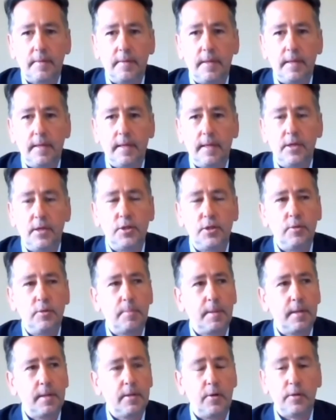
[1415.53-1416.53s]
The issue
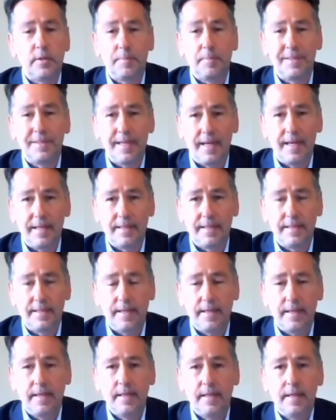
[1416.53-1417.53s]
about
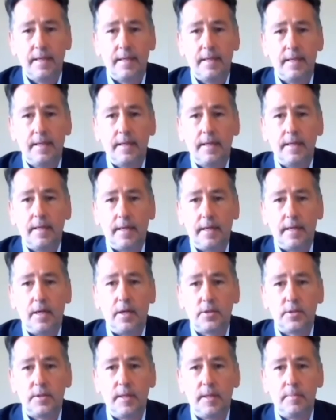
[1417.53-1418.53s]
hospitality in
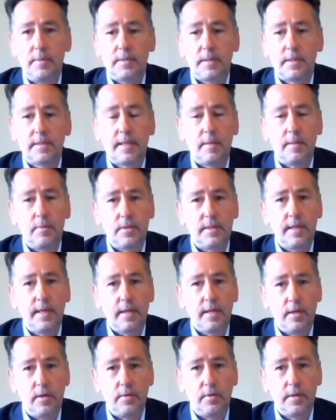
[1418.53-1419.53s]
large numbers is that will
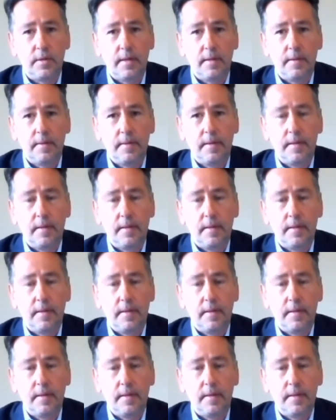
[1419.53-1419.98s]
take longer.